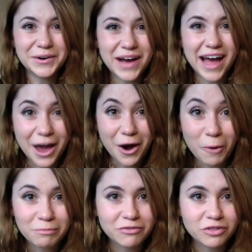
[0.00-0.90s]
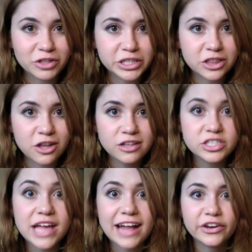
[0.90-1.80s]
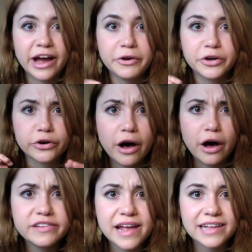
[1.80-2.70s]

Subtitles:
I hope you've learned a lot, and now you're all set